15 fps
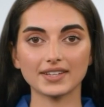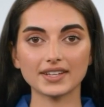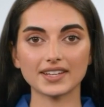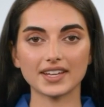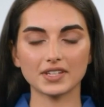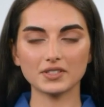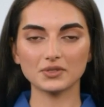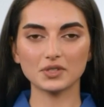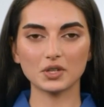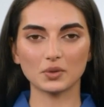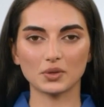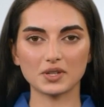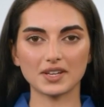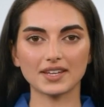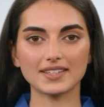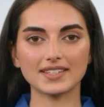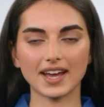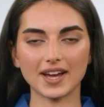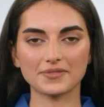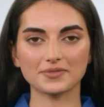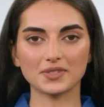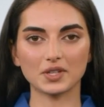and each viewer can
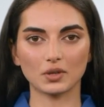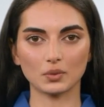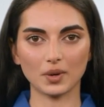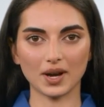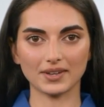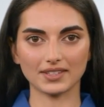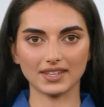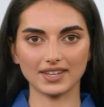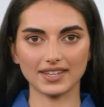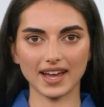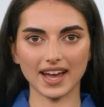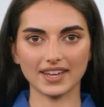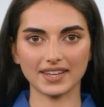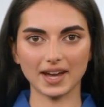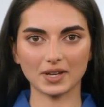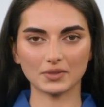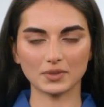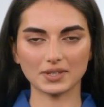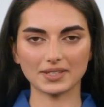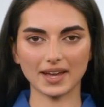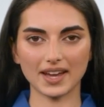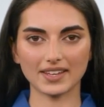tap for you up to
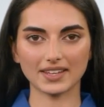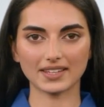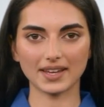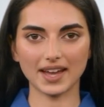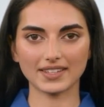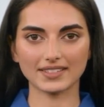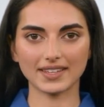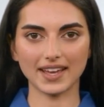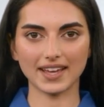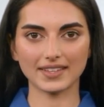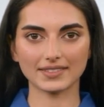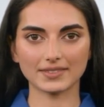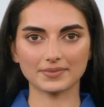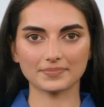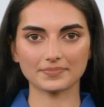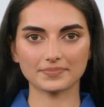999 times.